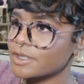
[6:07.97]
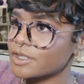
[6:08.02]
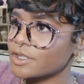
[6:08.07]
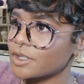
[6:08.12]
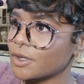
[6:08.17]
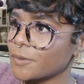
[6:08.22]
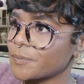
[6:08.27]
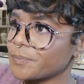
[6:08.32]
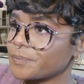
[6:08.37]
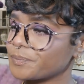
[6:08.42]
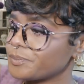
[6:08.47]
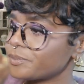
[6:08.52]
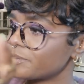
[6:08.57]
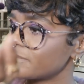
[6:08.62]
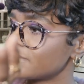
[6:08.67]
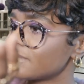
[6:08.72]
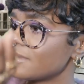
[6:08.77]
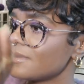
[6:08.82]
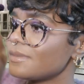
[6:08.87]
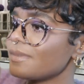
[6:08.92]
So
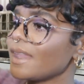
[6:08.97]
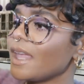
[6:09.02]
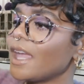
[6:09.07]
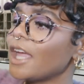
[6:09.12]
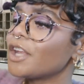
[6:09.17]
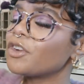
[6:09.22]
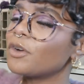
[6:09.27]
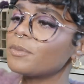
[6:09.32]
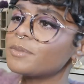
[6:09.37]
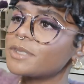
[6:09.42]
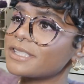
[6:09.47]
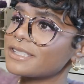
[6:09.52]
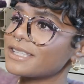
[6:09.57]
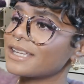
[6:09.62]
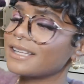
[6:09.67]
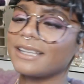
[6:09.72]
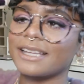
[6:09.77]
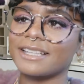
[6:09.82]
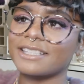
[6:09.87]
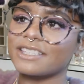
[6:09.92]
I know I'm just
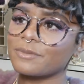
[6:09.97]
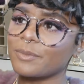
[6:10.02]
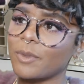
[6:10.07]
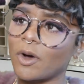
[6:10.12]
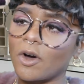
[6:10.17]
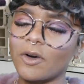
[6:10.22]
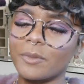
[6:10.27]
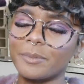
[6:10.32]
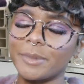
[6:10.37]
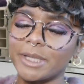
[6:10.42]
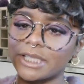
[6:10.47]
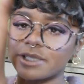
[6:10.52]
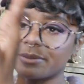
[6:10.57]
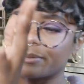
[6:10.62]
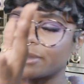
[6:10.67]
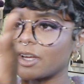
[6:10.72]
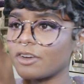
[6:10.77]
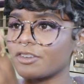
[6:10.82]
saying like small, medium,